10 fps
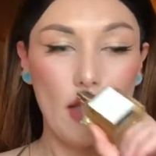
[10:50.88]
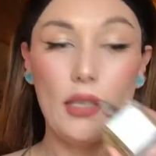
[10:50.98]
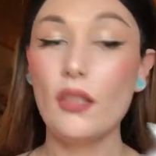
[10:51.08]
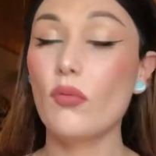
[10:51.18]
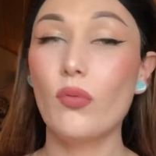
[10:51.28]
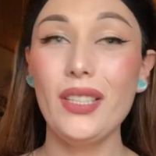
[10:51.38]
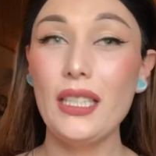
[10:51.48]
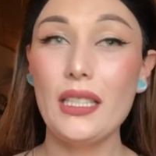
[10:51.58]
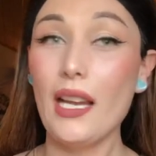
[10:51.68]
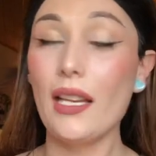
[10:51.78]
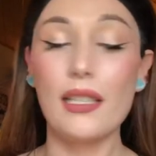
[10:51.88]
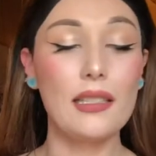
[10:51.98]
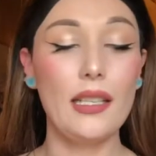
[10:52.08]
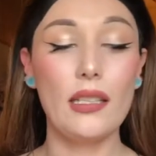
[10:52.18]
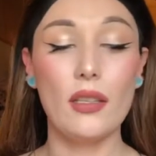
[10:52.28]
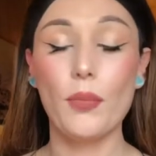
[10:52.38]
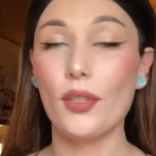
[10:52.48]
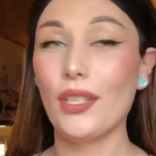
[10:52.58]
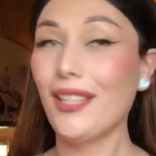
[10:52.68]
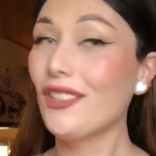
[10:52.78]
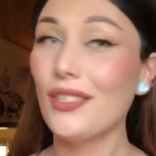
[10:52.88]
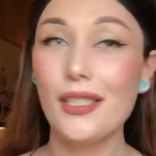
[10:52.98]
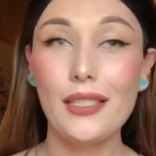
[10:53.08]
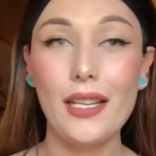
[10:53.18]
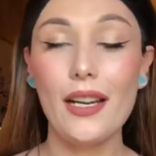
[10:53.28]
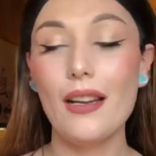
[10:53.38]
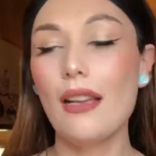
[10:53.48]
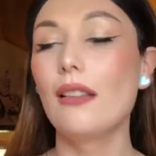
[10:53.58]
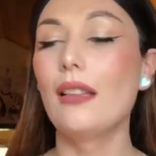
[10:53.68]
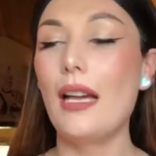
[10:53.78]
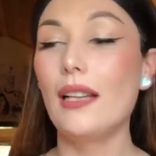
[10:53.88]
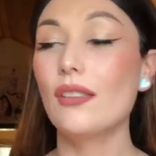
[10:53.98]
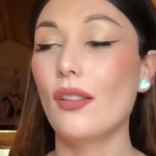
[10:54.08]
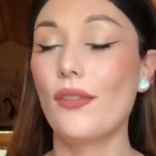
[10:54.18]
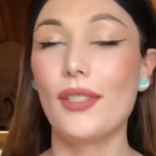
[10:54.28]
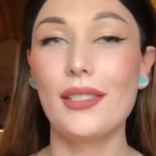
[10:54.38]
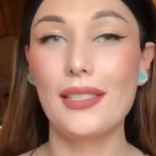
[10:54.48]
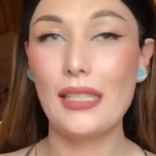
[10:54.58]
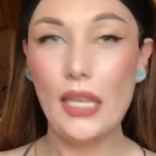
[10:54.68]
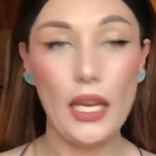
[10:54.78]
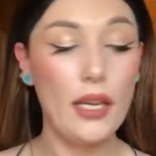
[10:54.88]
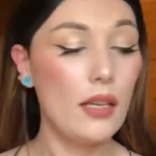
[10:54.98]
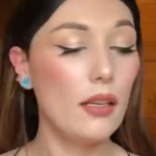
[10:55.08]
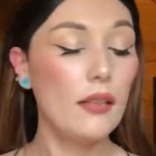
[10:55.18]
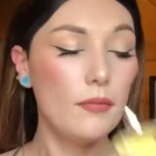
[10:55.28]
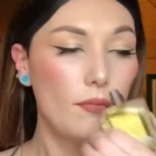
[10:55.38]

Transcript: And it's really nice. Like, the projection is there, it lasts on the skin.